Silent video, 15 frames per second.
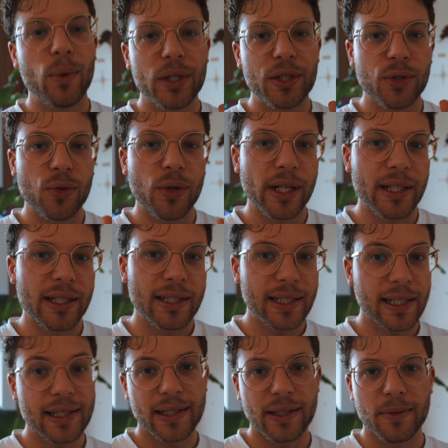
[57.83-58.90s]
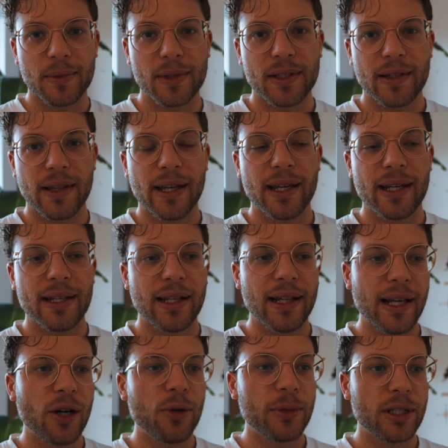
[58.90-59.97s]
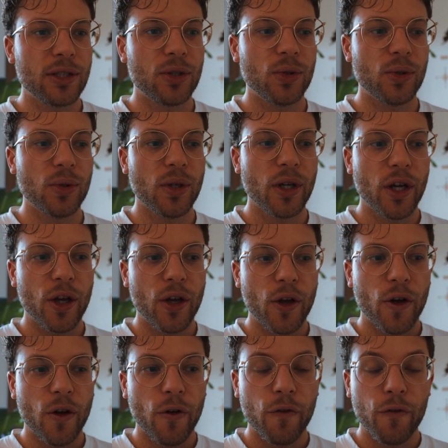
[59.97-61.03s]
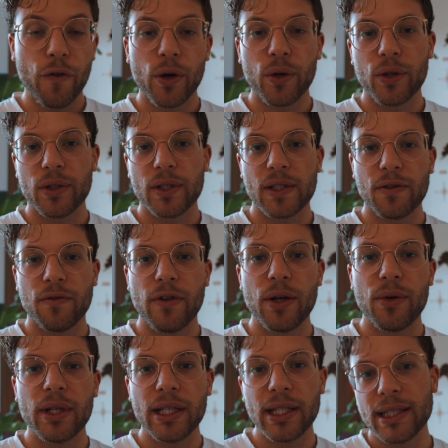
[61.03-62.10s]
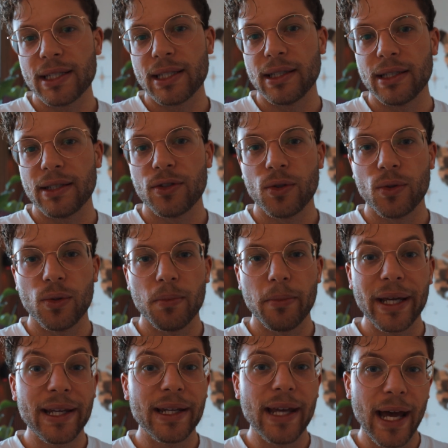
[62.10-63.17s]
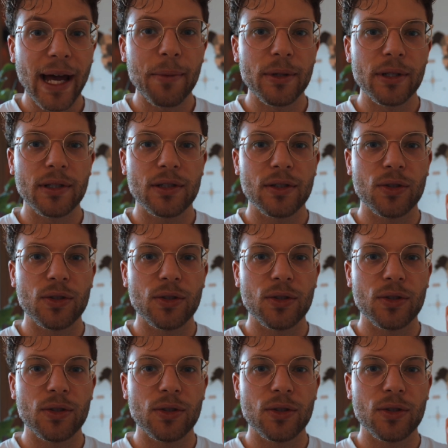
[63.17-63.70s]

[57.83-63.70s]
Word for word: I want to create systems that allow me to focus very easily, to make it a habit